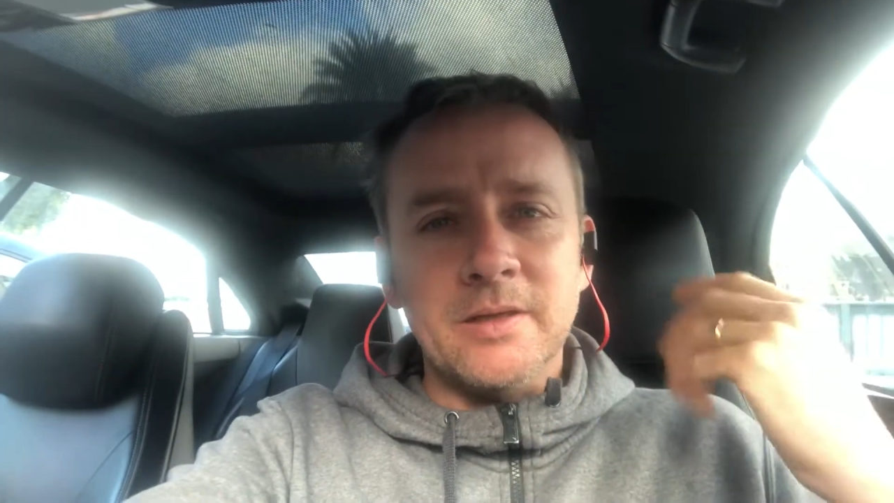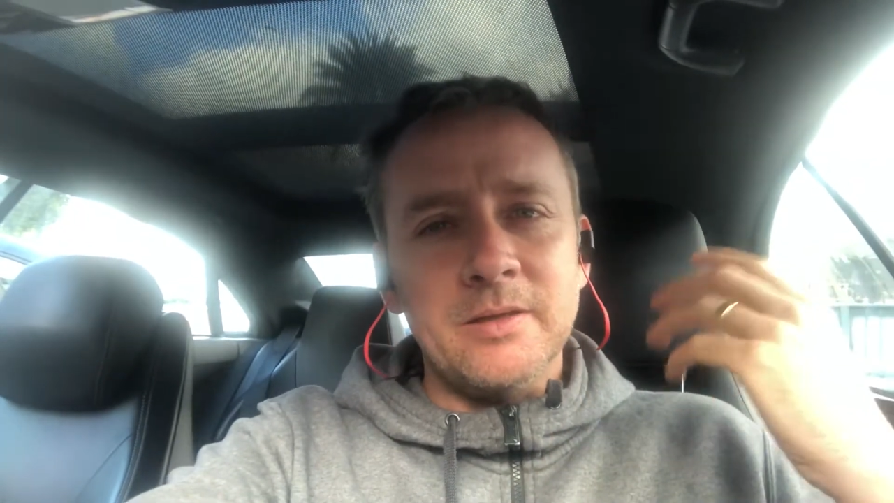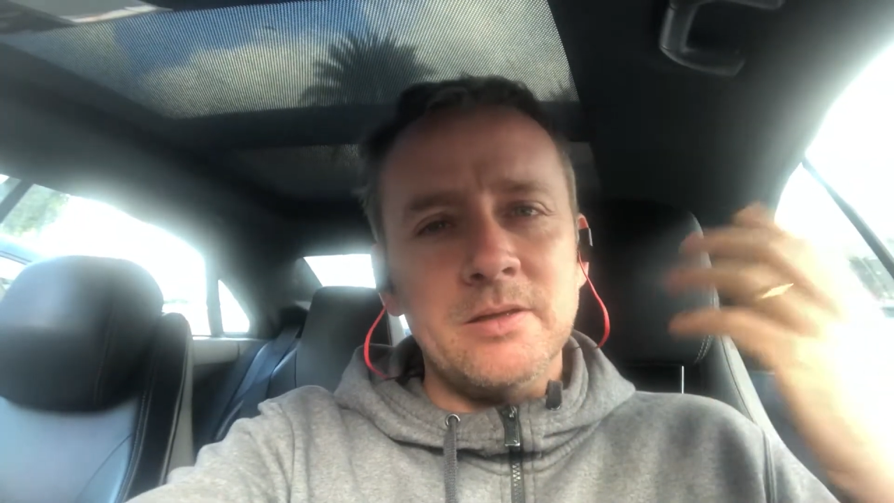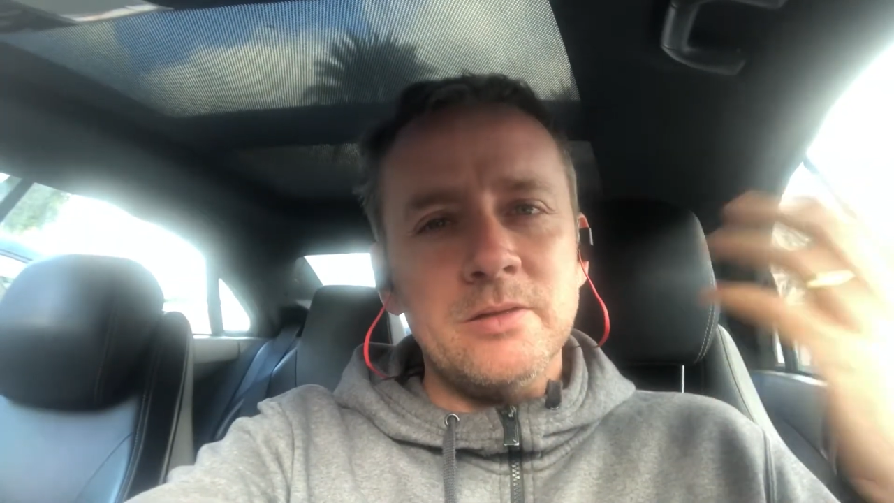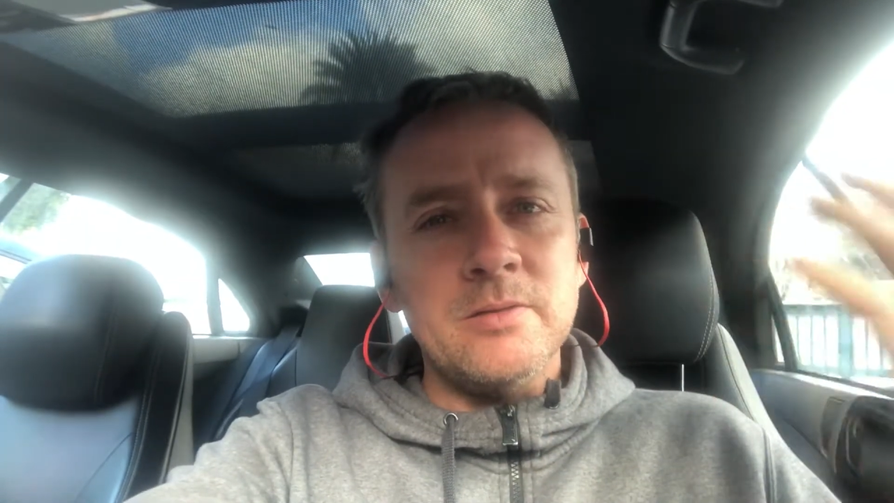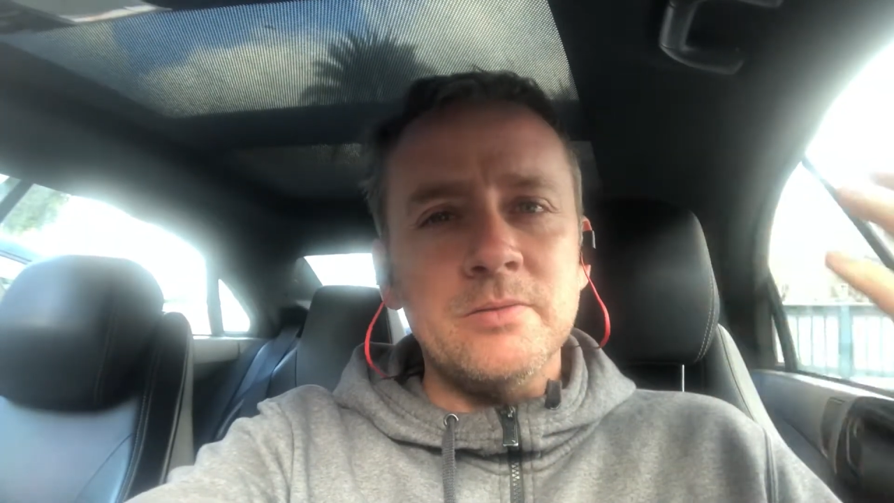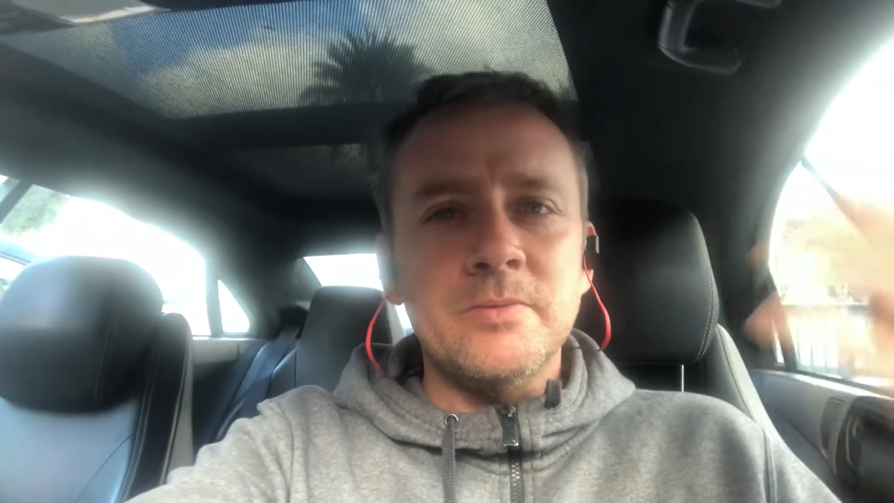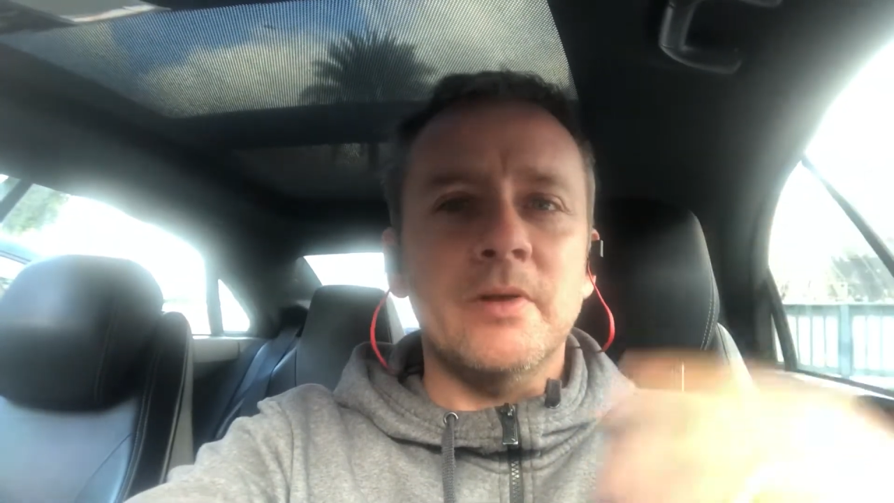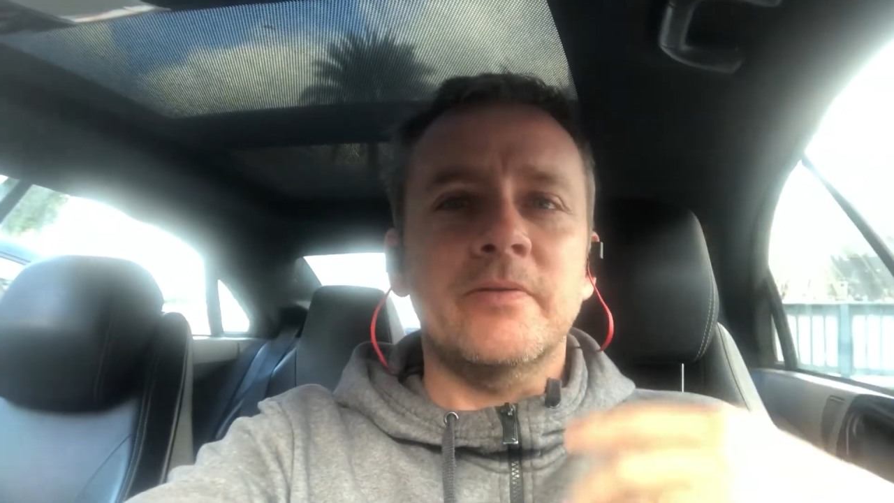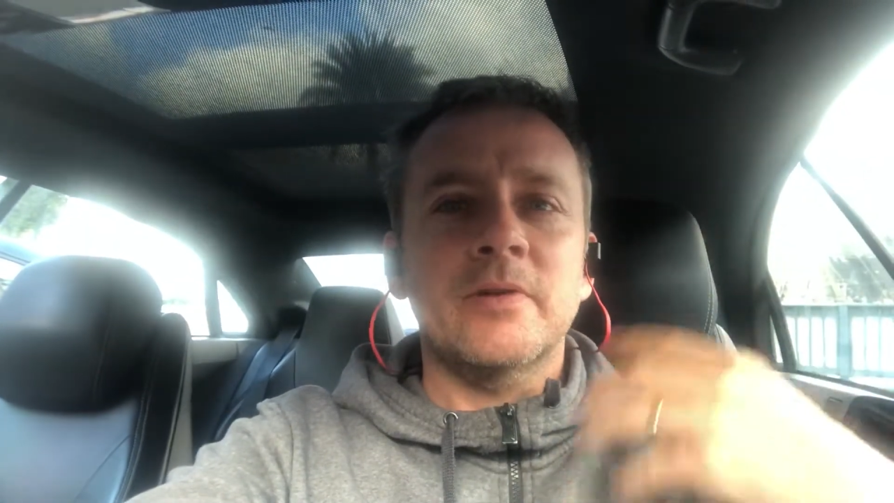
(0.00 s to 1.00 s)
I know
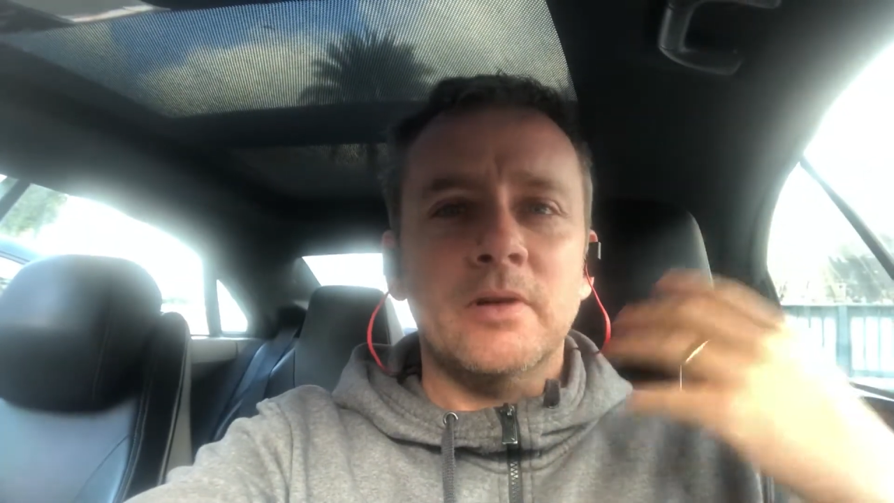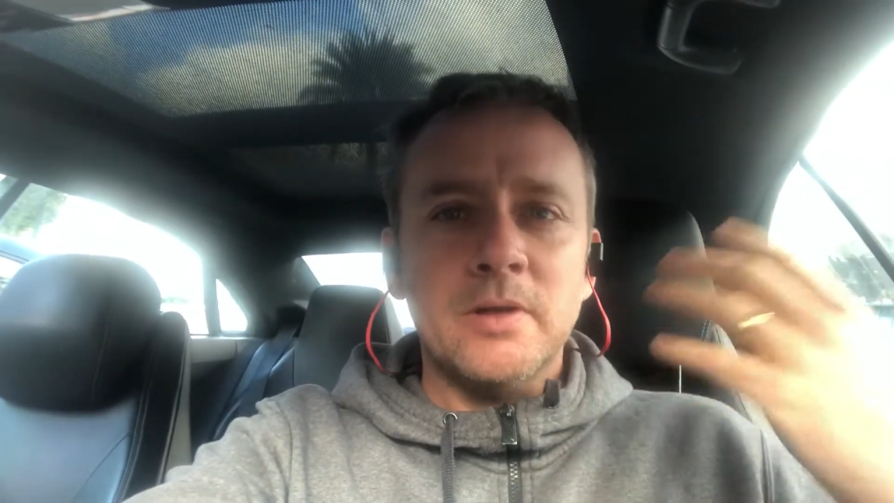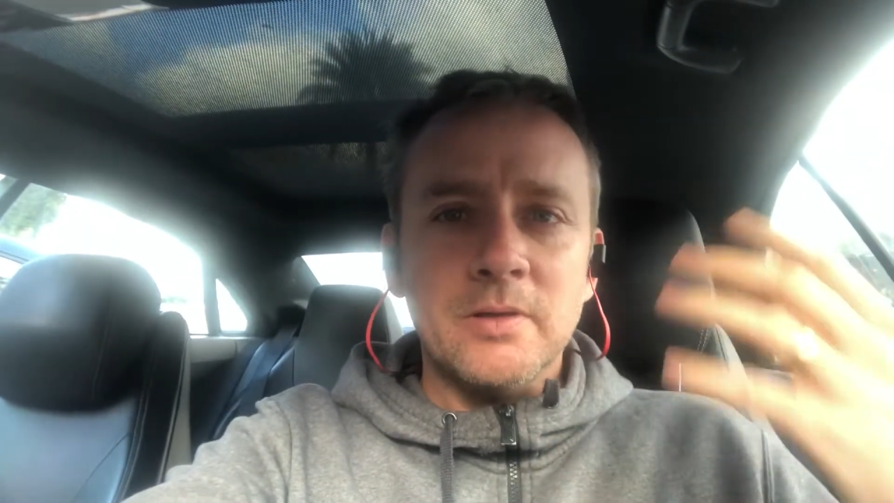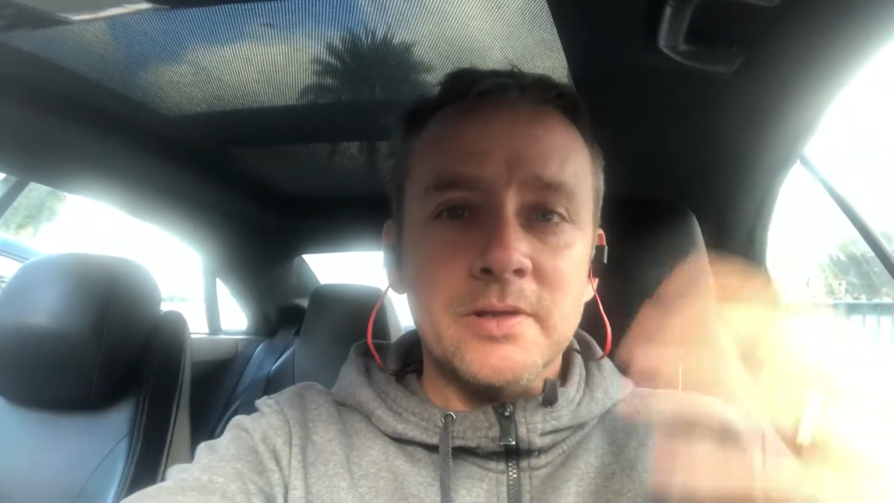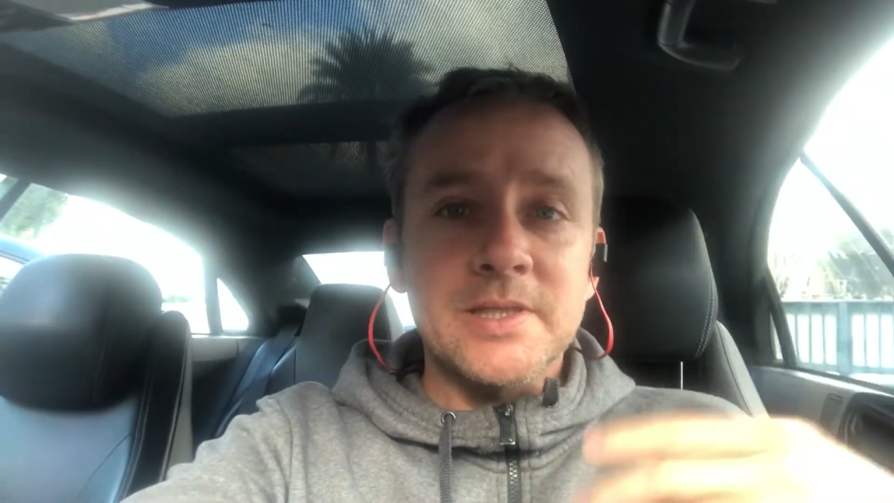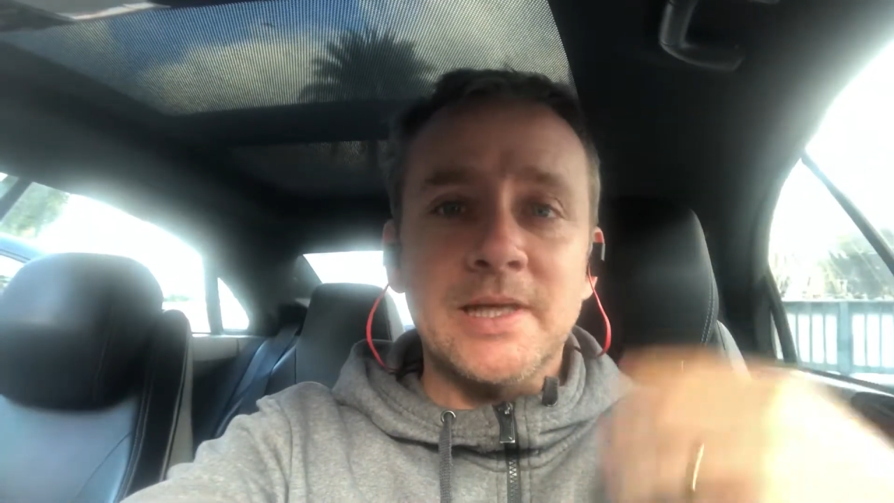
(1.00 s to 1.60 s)
that I've kind of got this